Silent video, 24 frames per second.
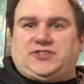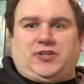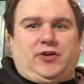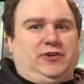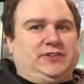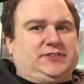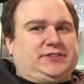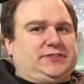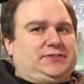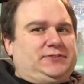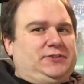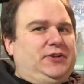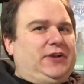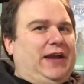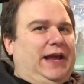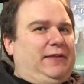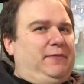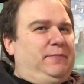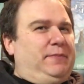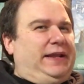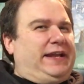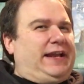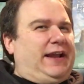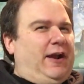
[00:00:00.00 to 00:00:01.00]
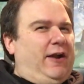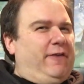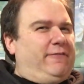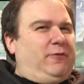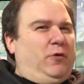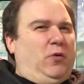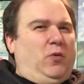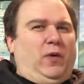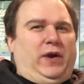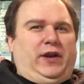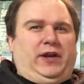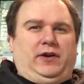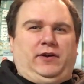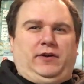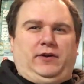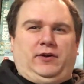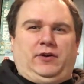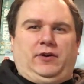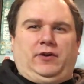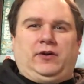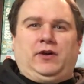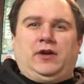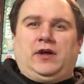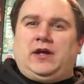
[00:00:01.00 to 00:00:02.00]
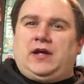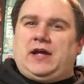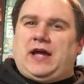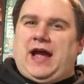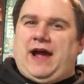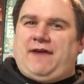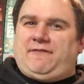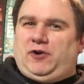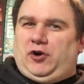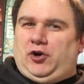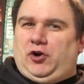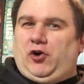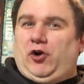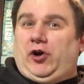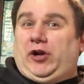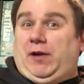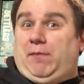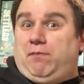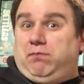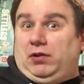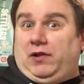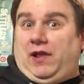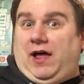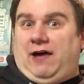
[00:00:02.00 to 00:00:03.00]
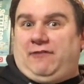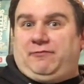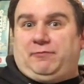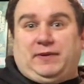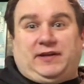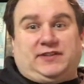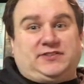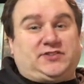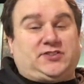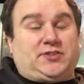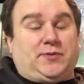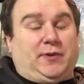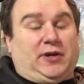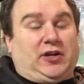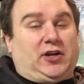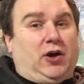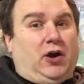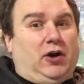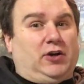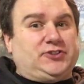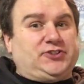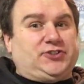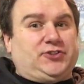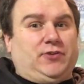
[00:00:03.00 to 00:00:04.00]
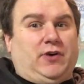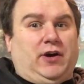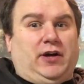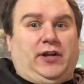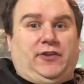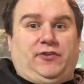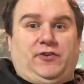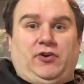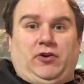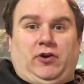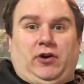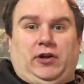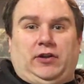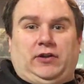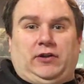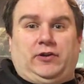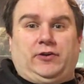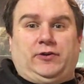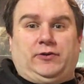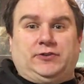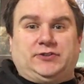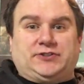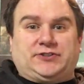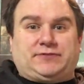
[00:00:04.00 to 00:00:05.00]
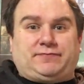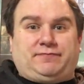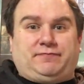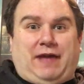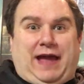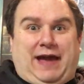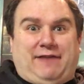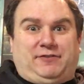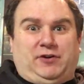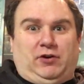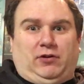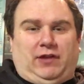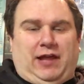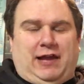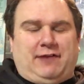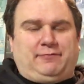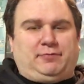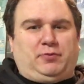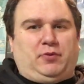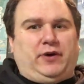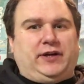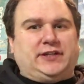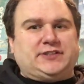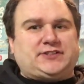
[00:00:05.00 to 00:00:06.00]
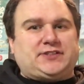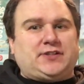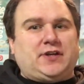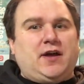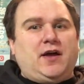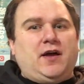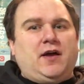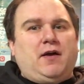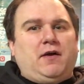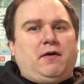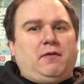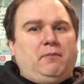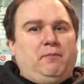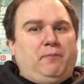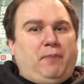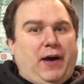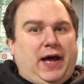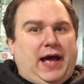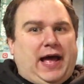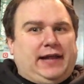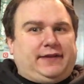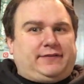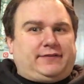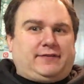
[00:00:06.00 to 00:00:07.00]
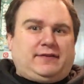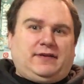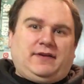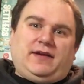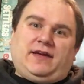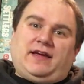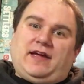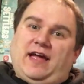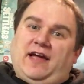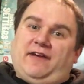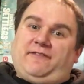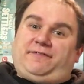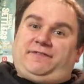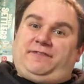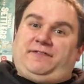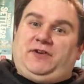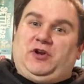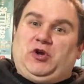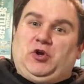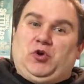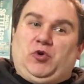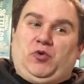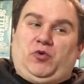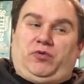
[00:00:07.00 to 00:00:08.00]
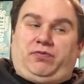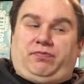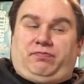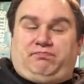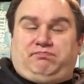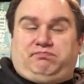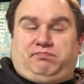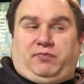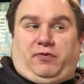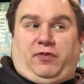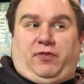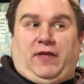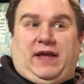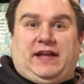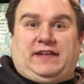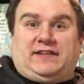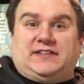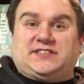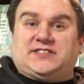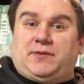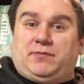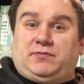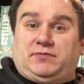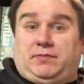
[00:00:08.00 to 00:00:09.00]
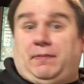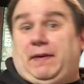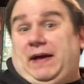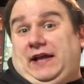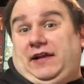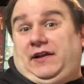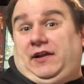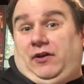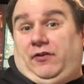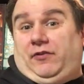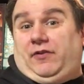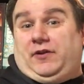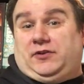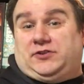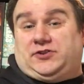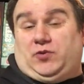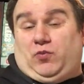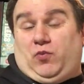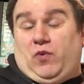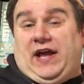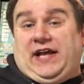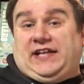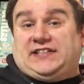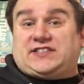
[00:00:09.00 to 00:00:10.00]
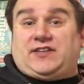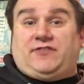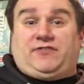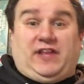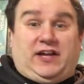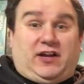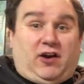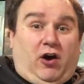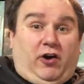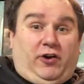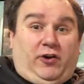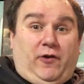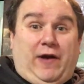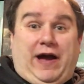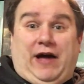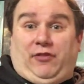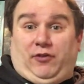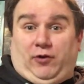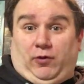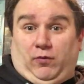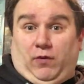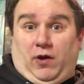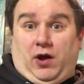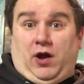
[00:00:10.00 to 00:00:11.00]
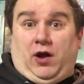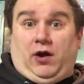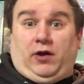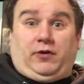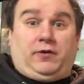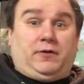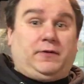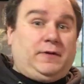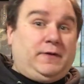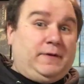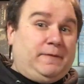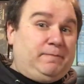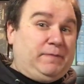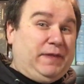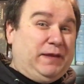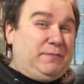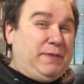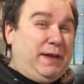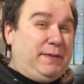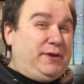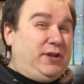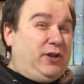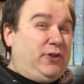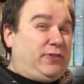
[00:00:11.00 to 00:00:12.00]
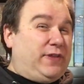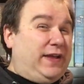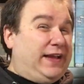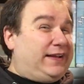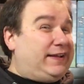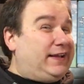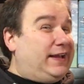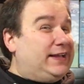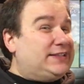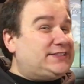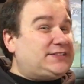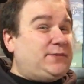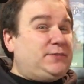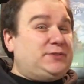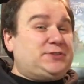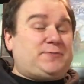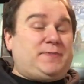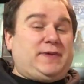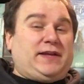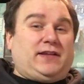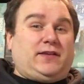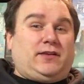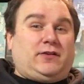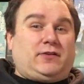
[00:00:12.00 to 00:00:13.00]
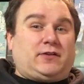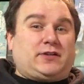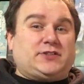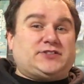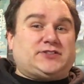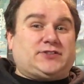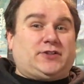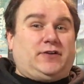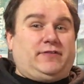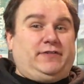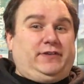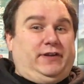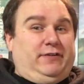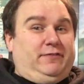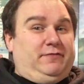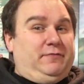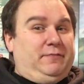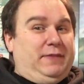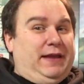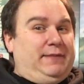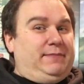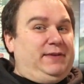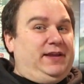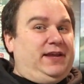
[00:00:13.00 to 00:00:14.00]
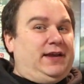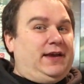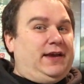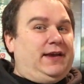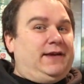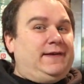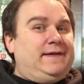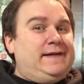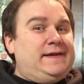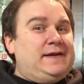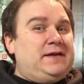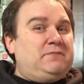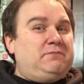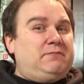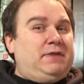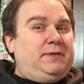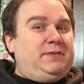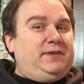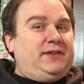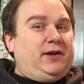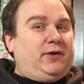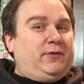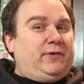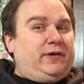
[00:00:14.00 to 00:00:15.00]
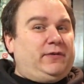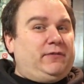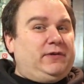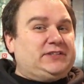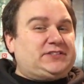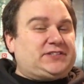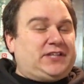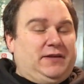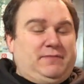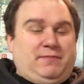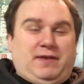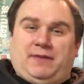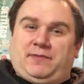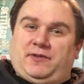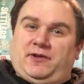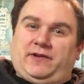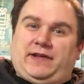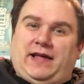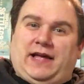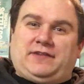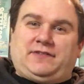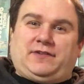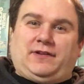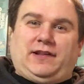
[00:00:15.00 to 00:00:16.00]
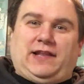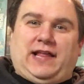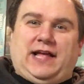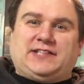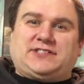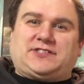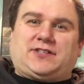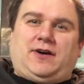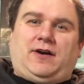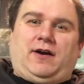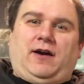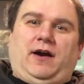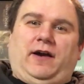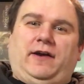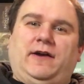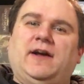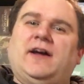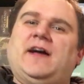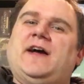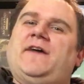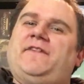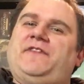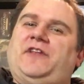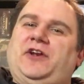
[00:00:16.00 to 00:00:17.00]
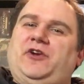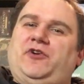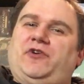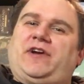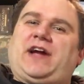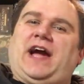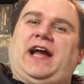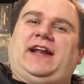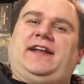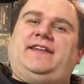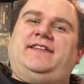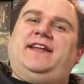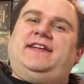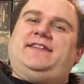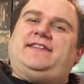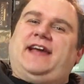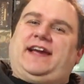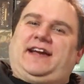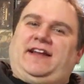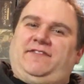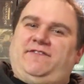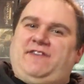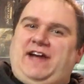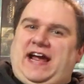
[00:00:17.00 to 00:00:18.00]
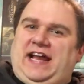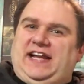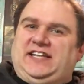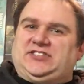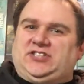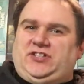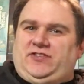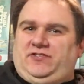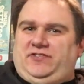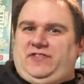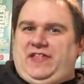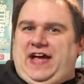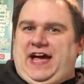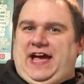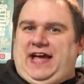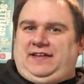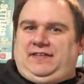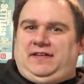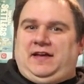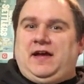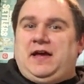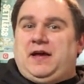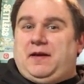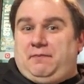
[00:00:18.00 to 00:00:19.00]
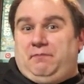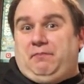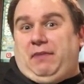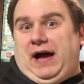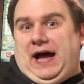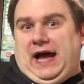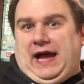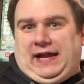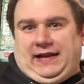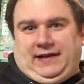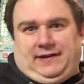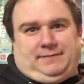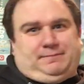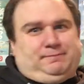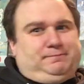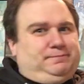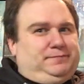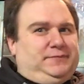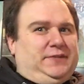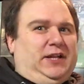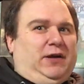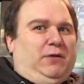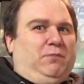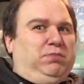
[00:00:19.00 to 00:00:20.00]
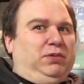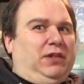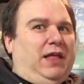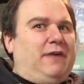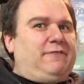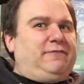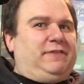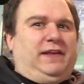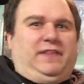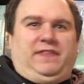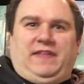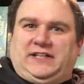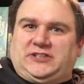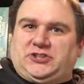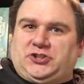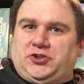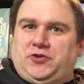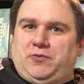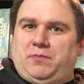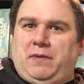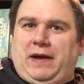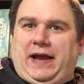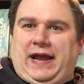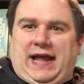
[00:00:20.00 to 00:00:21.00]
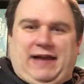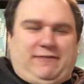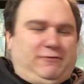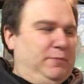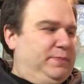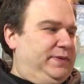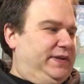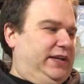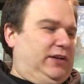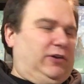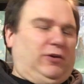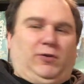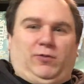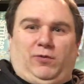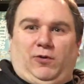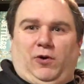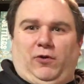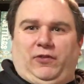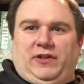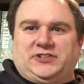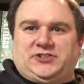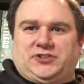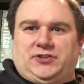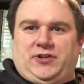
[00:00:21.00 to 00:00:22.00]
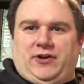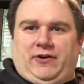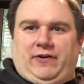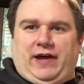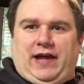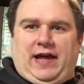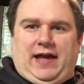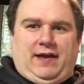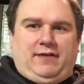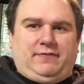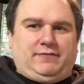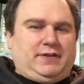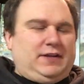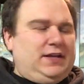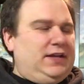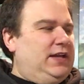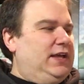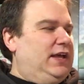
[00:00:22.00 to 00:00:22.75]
So you got to be careful whenever you're in a bluff, because if someone calls you on it, you're going to lose half your life points. But if you think that there's a risk if they call you out and they're wrong, and maybe you think, someone's being a little conservative. Maybe they don't want to risk it. Maybe they're down to the last card. Then you can kind of take advantage of that by bluffing that you may have a particular role that you don't have.